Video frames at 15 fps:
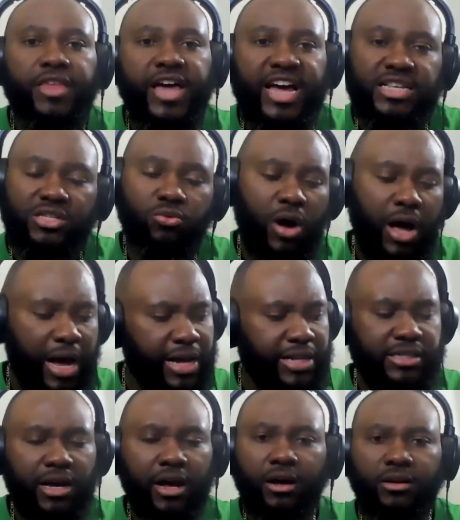That's why I
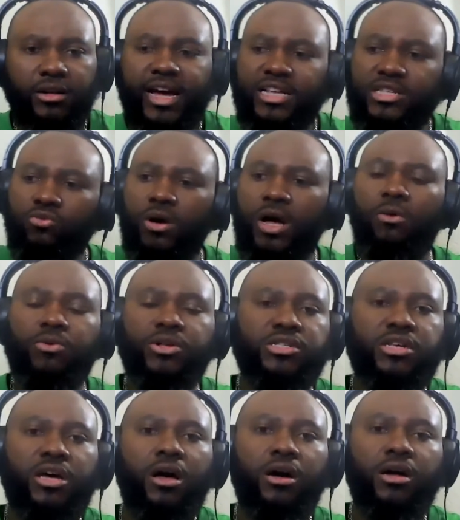talk. That's why I
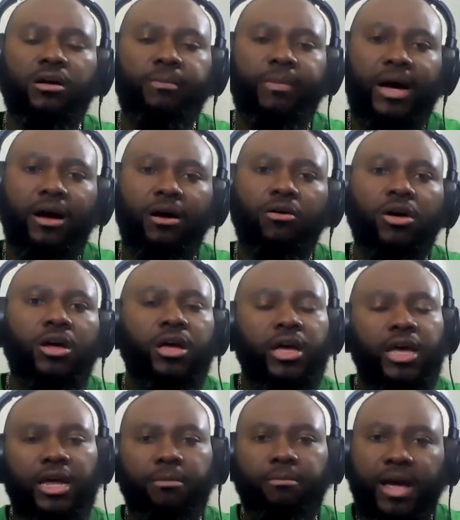was talking about
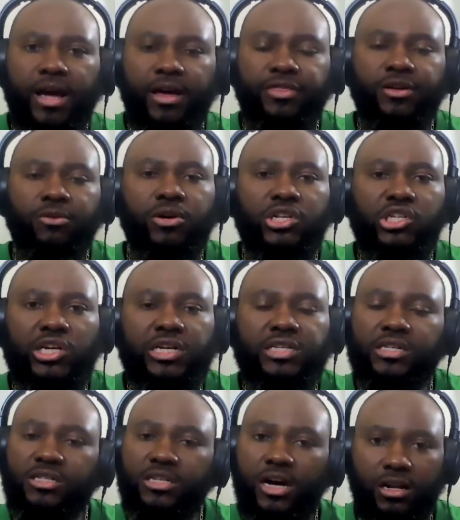in Matthew what
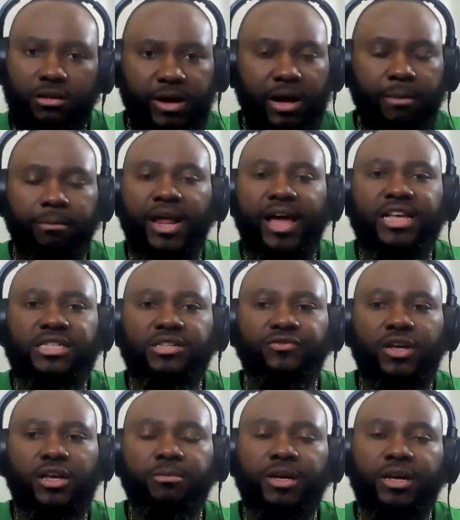Jesus talked about
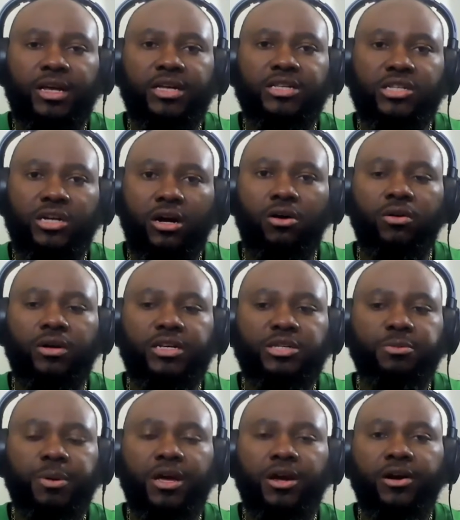blaspheme against the Holy
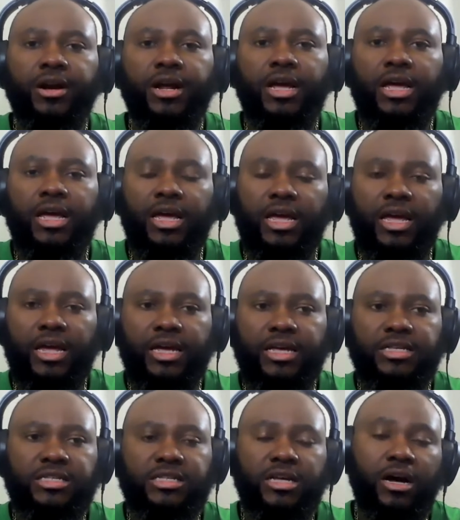Spirit
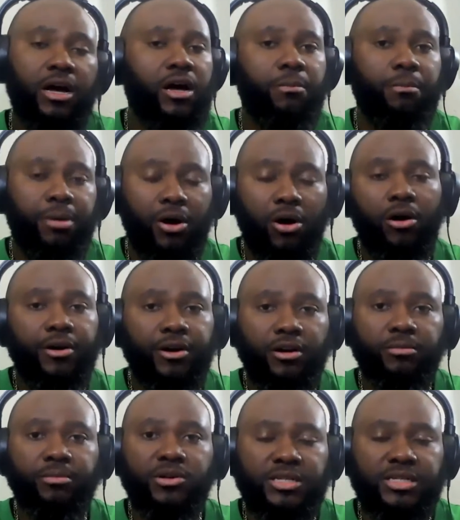is the
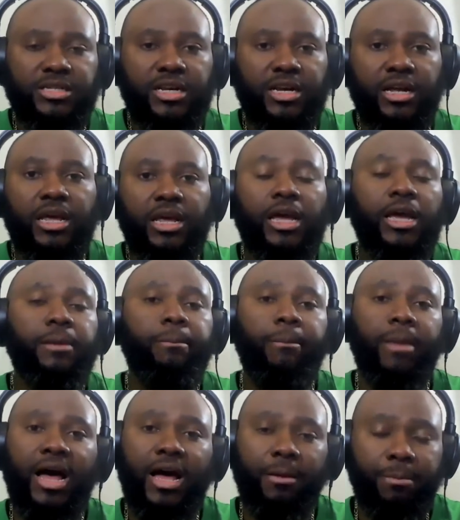unpardonable sin, in
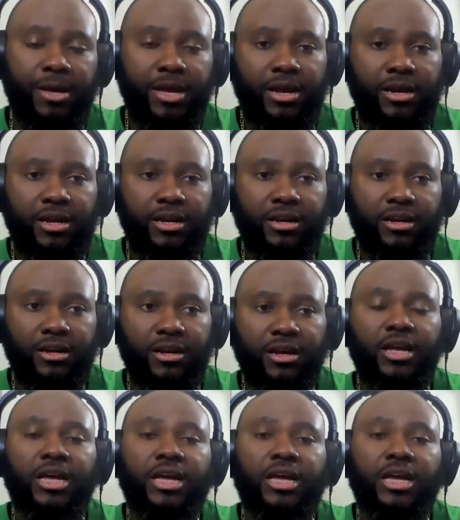my opinion.